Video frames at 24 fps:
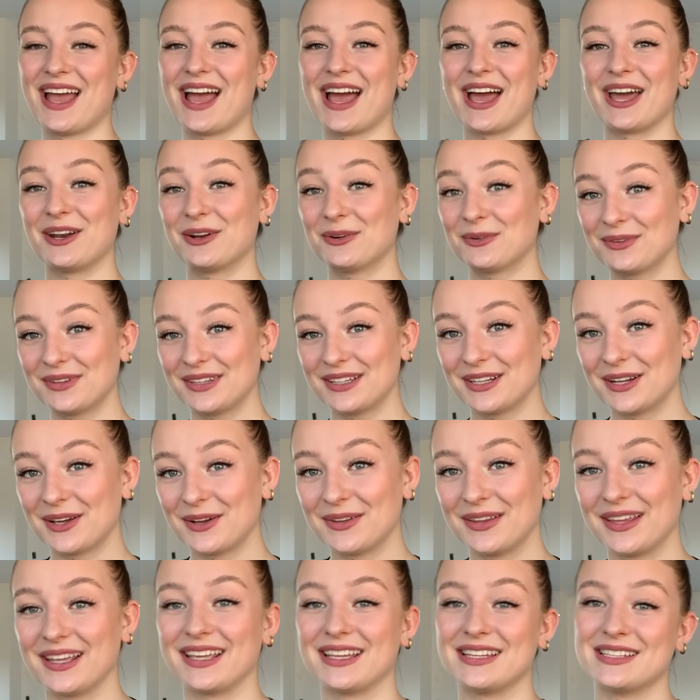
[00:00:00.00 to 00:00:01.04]
I don't really
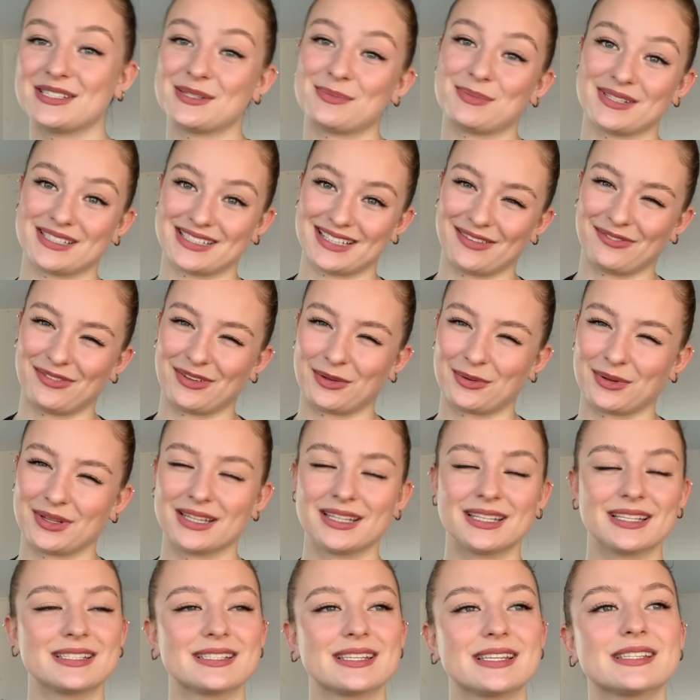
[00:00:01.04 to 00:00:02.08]
know like in specific what
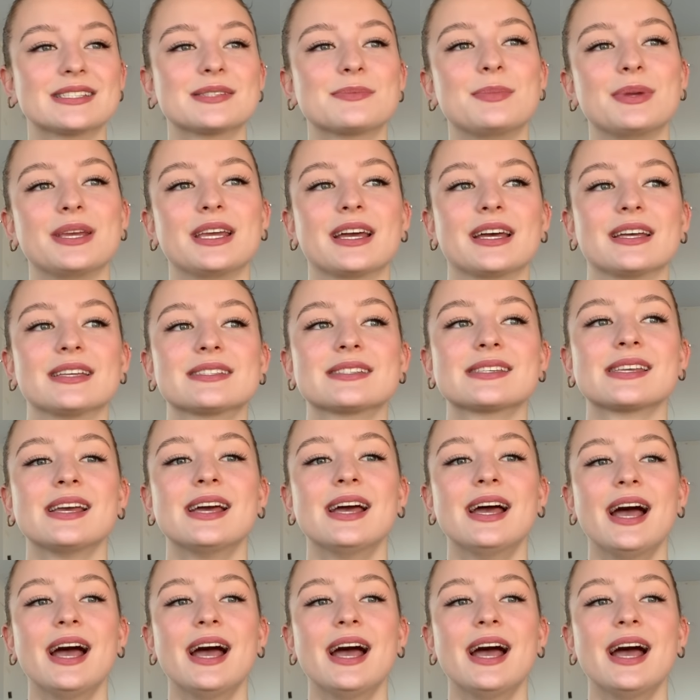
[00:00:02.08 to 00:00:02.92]
this is because